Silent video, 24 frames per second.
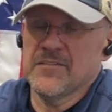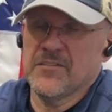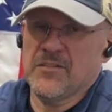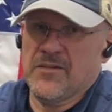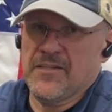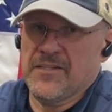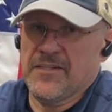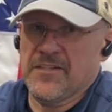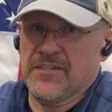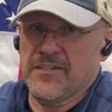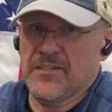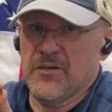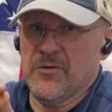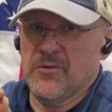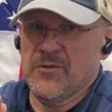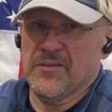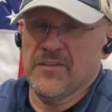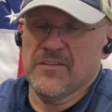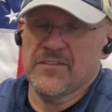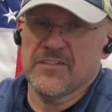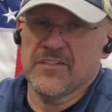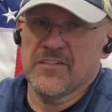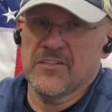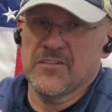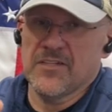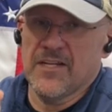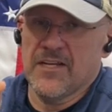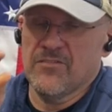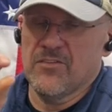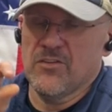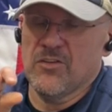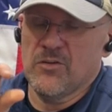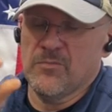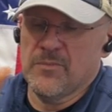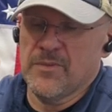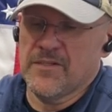So I could go in the center and
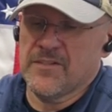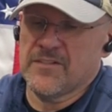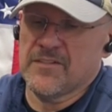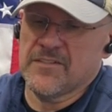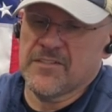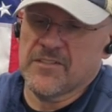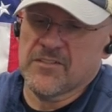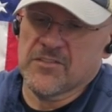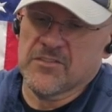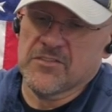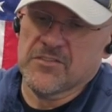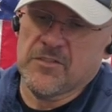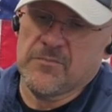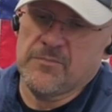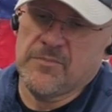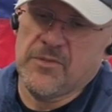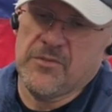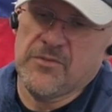have a little bit of clearance on